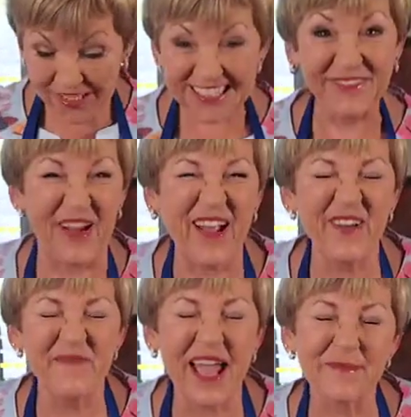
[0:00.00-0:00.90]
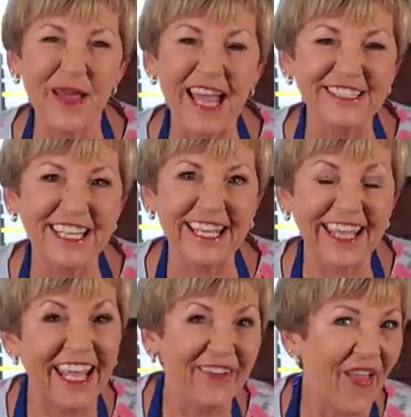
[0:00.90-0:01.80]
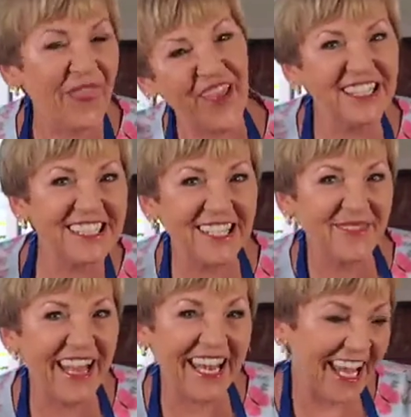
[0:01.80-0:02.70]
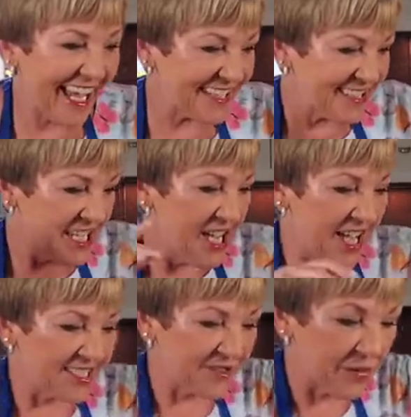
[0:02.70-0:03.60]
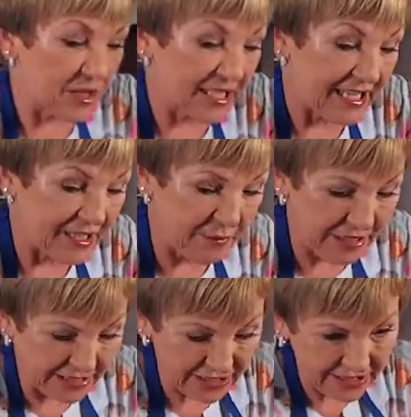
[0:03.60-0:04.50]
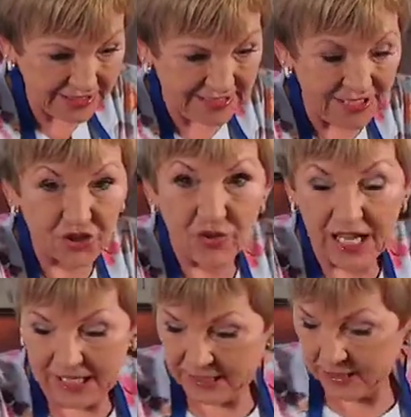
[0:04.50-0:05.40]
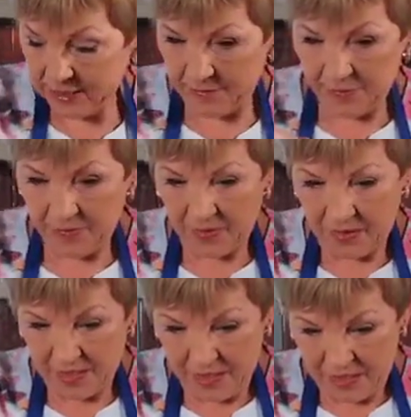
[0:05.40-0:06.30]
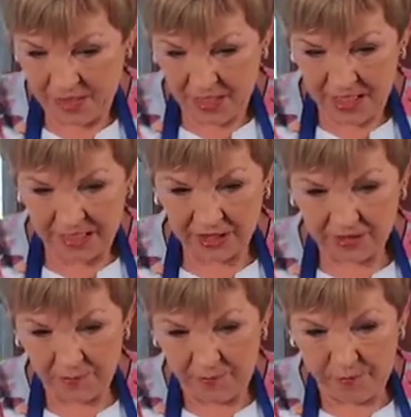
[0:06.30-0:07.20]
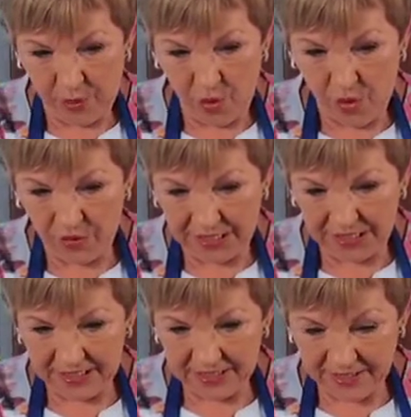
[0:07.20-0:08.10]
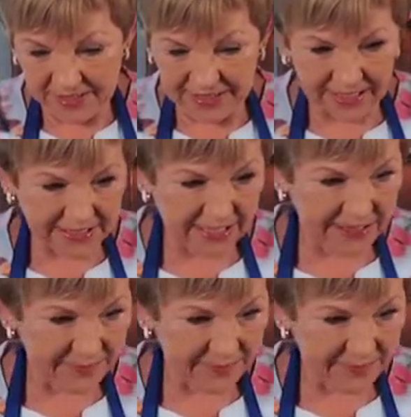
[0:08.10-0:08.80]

this is where we make magic here on Thursdays with Annette. That's right, we get the peaches, they're drained, and just pour it into the center.